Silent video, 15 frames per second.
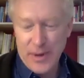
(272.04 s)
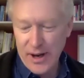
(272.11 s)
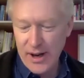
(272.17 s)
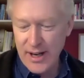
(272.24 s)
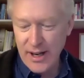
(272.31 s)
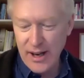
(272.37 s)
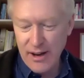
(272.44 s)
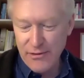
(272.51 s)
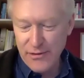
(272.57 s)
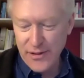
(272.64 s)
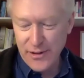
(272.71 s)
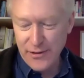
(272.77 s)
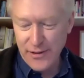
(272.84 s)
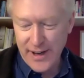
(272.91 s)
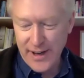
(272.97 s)
I love the
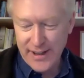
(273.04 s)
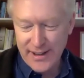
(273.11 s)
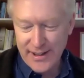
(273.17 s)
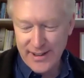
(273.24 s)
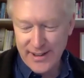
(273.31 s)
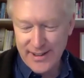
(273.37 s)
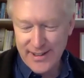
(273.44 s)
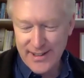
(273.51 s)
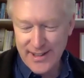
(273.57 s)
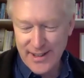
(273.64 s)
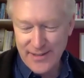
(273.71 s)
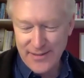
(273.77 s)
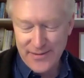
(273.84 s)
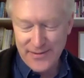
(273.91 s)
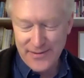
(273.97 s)
fact
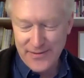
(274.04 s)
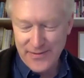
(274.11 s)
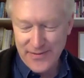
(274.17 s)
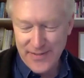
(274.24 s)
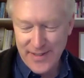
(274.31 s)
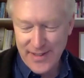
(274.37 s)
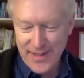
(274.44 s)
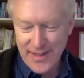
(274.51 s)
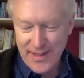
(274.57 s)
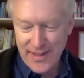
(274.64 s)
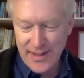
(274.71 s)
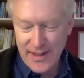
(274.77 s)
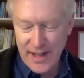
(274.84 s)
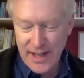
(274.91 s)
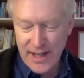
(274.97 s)
um,
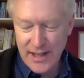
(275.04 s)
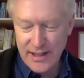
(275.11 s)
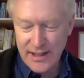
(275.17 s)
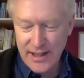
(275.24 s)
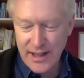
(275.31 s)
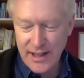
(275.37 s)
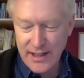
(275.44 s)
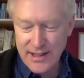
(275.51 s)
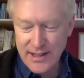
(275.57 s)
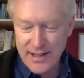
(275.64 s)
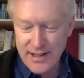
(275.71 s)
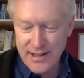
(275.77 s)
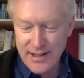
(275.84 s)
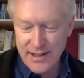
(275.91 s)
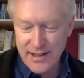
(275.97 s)
that he he's
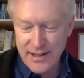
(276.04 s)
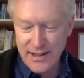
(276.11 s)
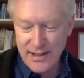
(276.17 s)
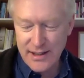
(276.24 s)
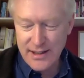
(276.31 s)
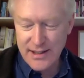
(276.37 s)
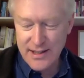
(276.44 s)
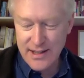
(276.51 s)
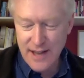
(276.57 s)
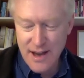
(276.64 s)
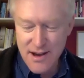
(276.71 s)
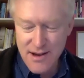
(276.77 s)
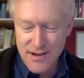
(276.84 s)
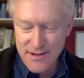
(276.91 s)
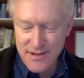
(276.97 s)

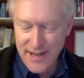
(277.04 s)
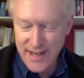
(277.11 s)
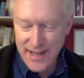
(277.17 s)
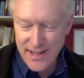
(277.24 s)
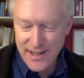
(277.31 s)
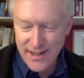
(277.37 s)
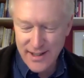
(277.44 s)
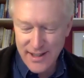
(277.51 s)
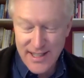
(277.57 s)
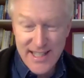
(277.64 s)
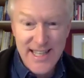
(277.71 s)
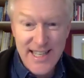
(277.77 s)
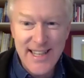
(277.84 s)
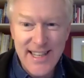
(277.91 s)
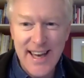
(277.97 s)
so into the
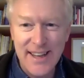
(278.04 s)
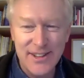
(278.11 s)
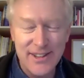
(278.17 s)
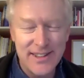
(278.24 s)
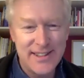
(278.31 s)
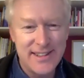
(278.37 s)
detail.